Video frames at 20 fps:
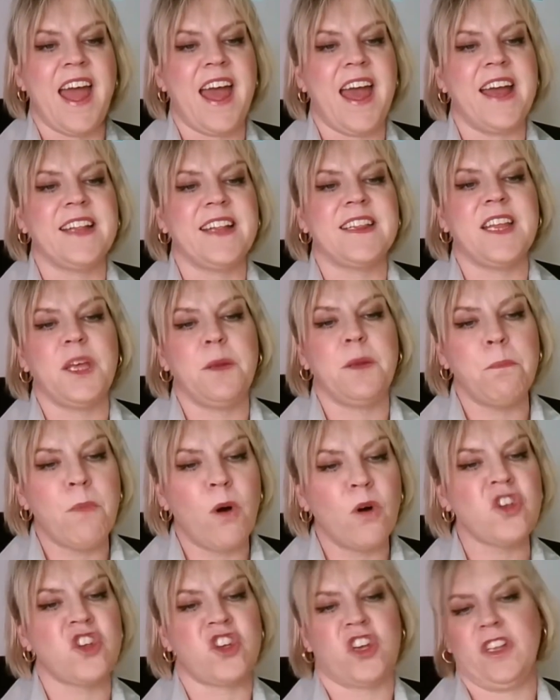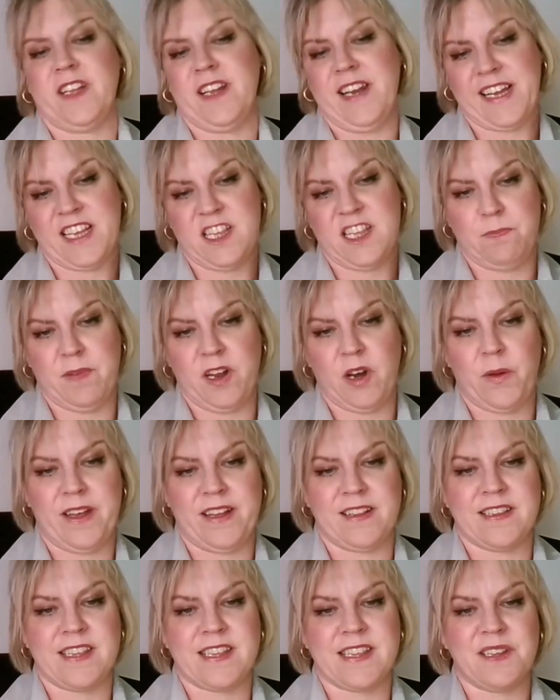and emotional
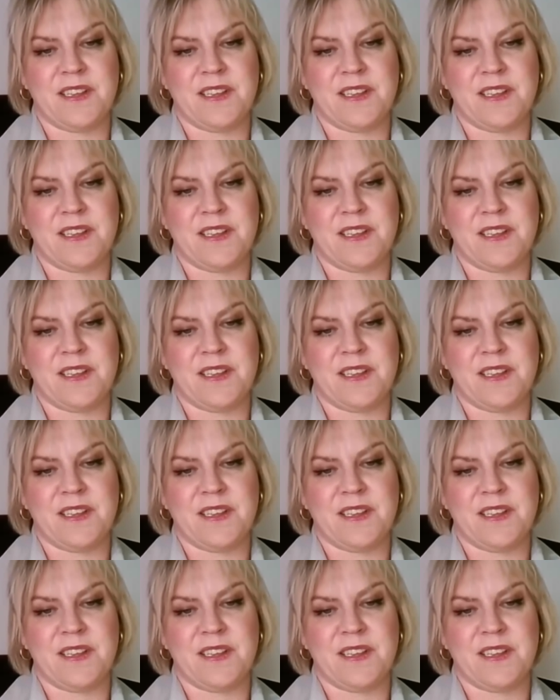experience.